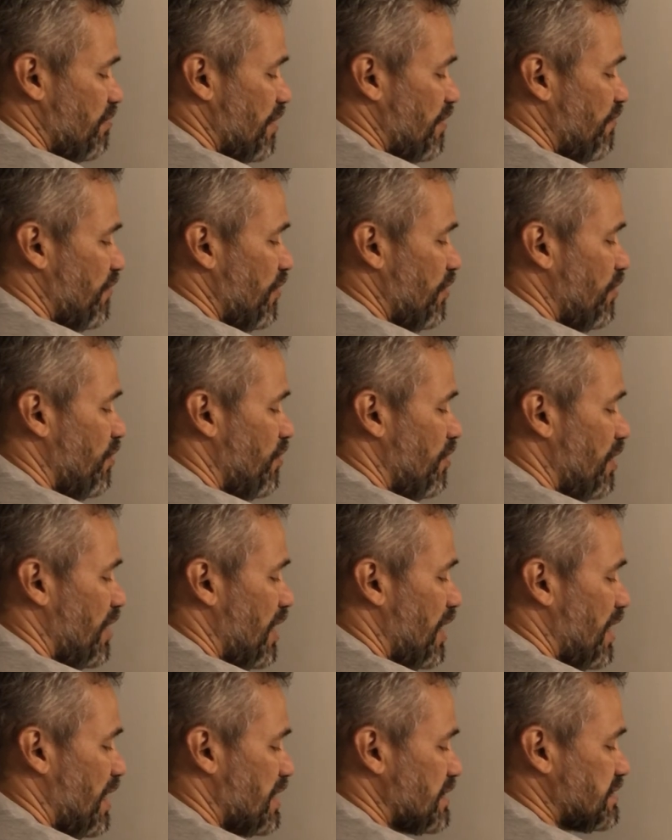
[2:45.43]
be viewed
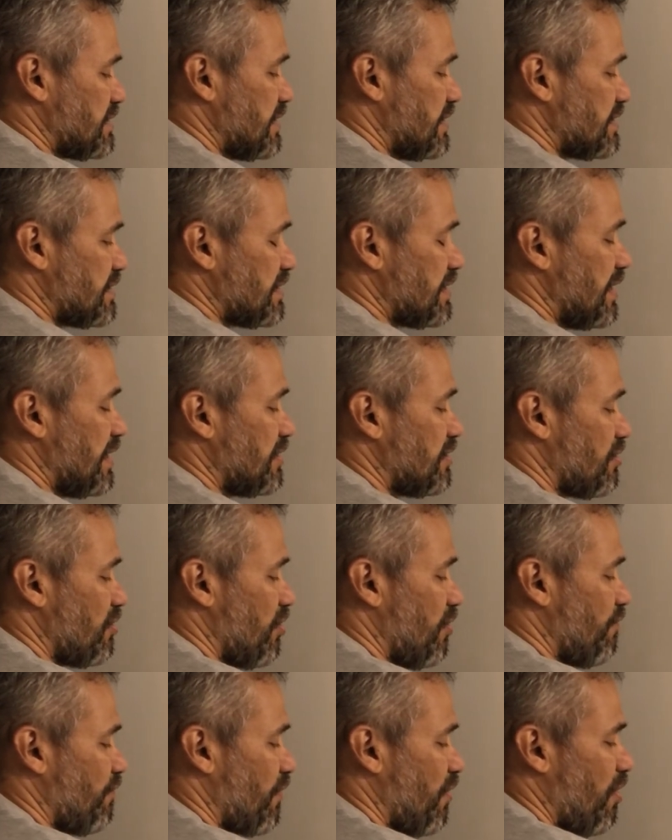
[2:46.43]
as the set
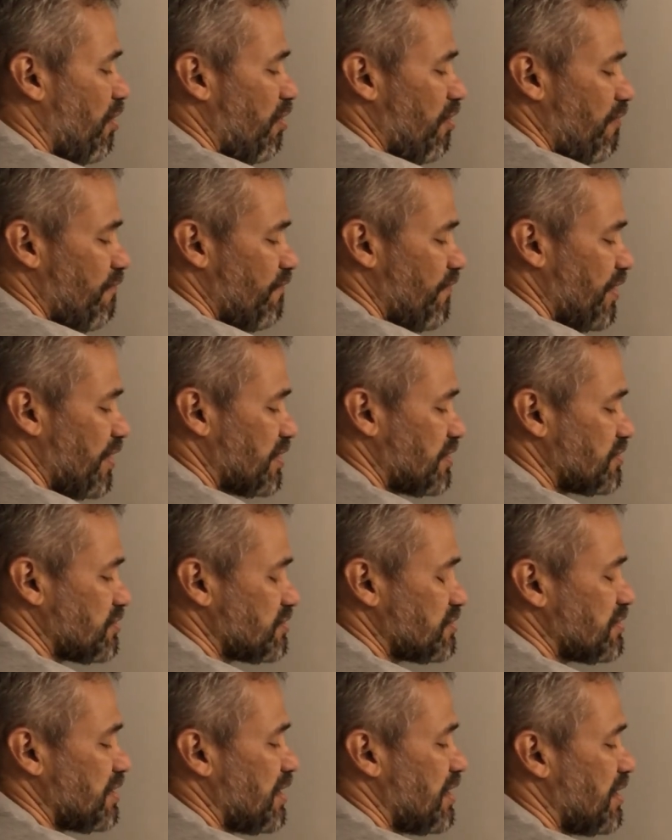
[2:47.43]
of column
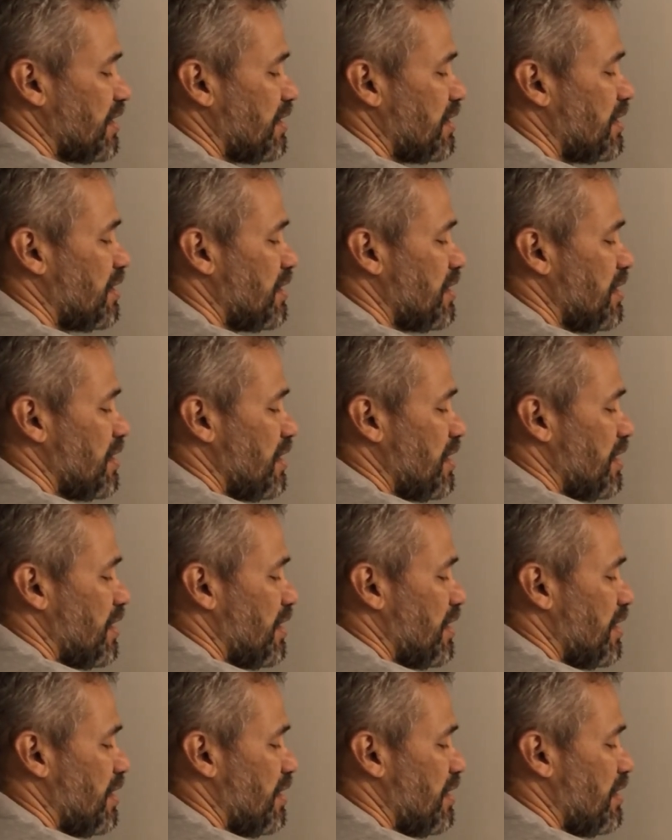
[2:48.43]
vectors, like
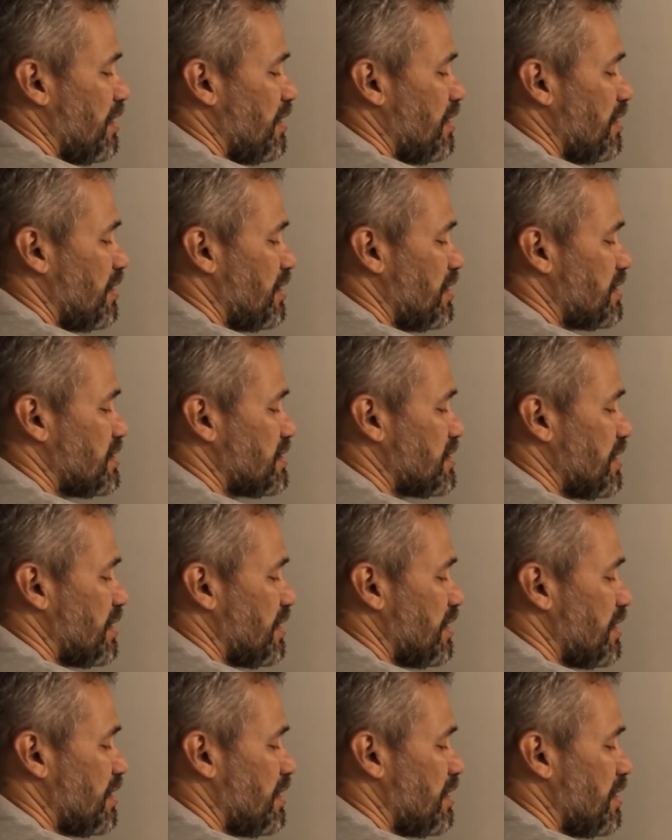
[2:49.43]
let's
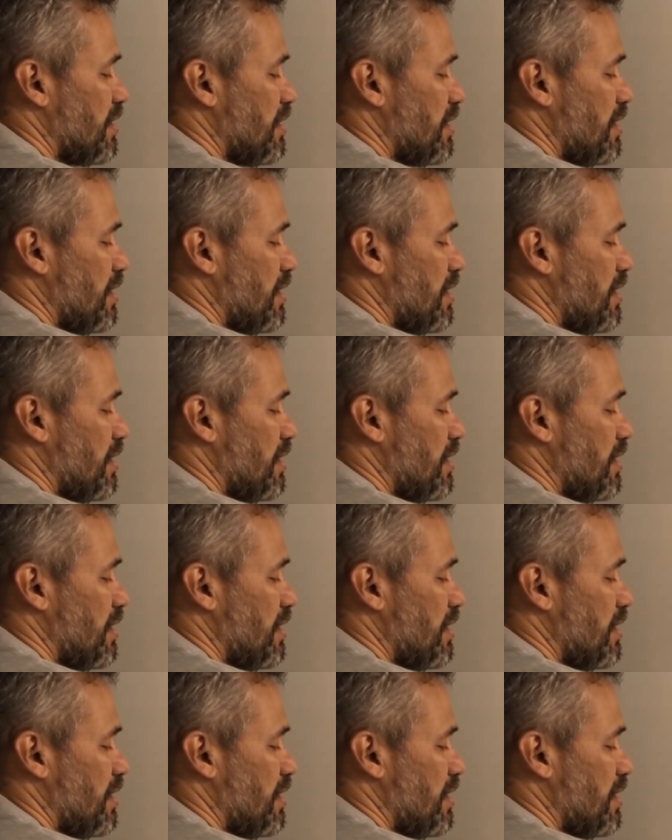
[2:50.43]
say